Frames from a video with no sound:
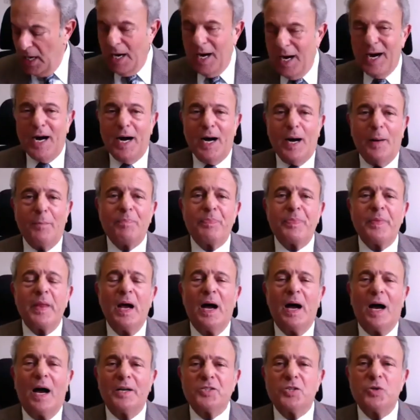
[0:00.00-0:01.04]

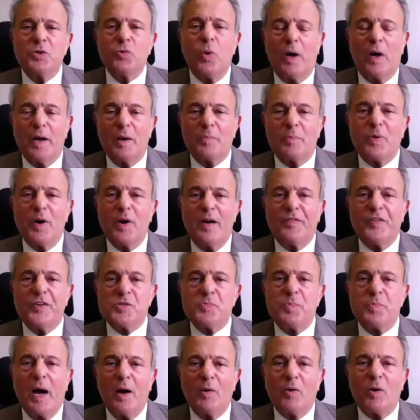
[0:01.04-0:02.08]
I do want to preface
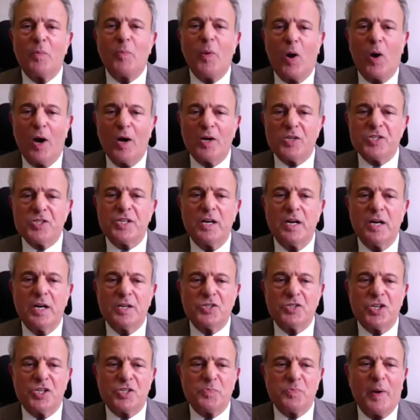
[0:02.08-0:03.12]
my remarks
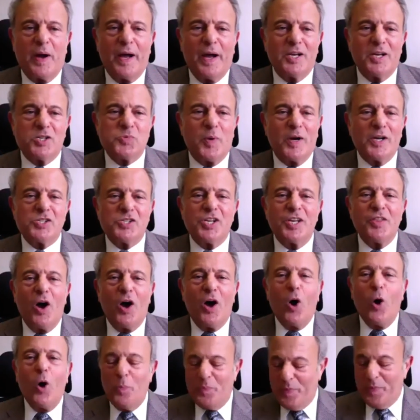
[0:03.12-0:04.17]
just by expressing the
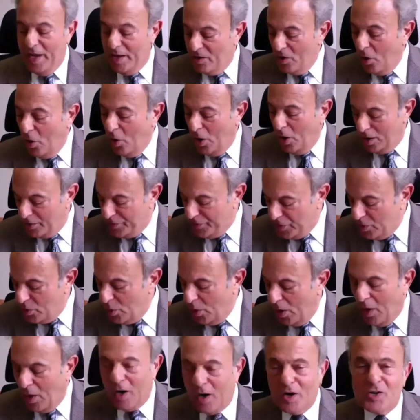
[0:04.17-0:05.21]
hope that all of you
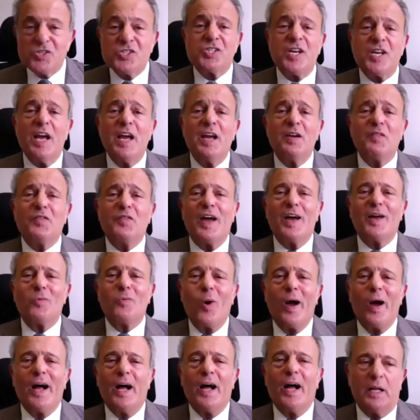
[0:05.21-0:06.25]
are safe and
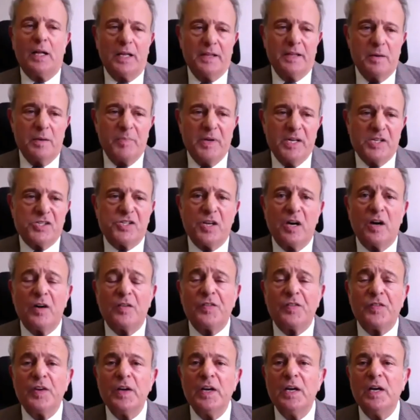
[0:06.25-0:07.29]
well in the midst of
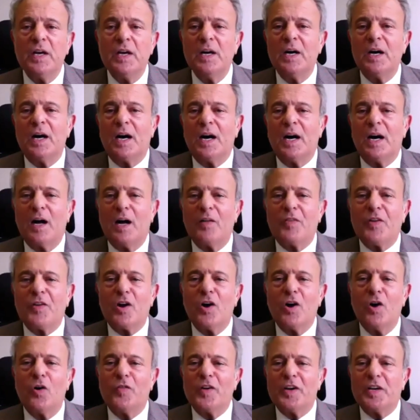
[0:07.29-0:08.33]
the
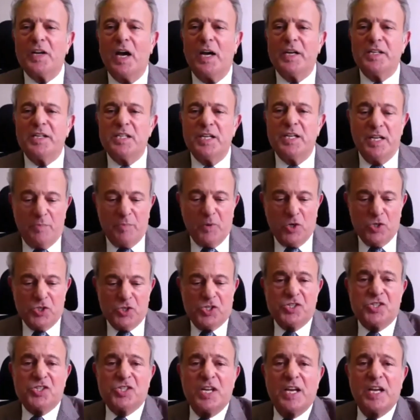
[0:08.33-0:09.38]
COVID-19
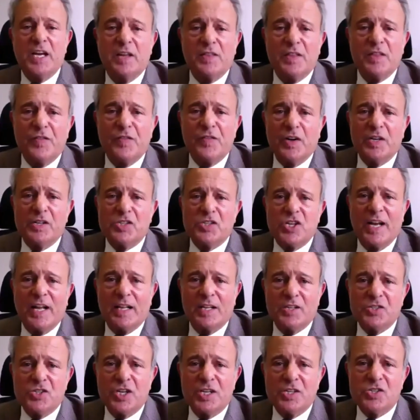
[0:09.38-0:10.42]
emergency and the very
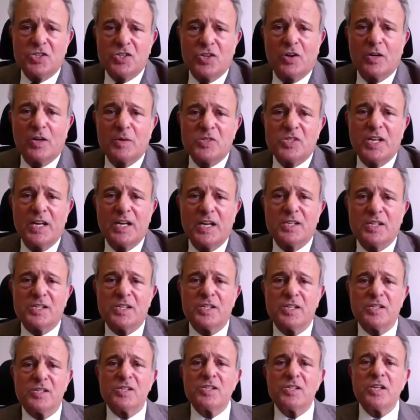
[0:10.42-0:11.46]
challenging
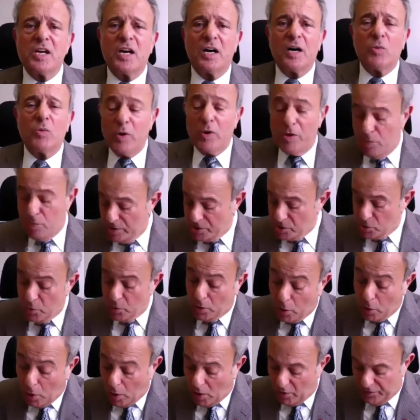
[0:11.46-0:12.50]
circumstances with which we're
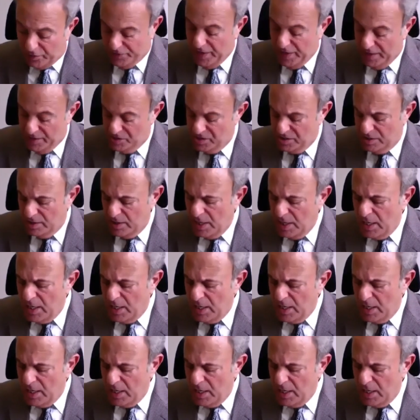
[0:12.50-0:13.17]
all faced.